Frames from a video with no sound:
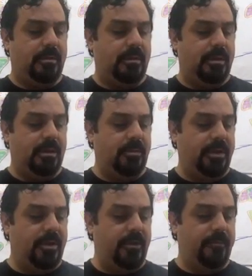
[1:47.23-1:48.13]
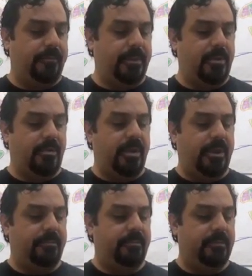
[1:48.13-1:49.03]
Here we go. Okay.
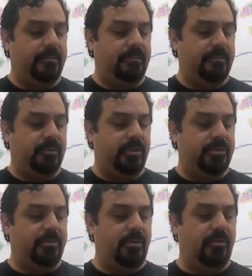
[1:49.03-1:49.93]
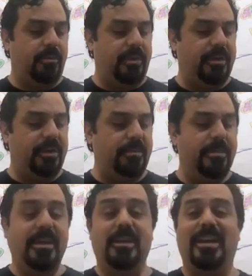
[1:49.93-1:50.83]
So I spoke for about a
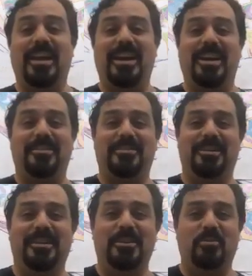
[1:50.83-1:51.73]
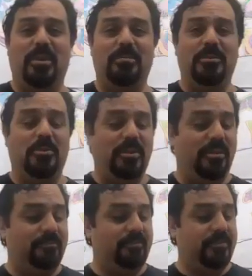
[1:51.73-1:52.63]
minute and a half while muted.
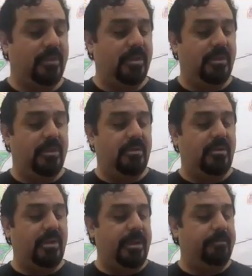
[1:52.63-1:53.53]
Okay.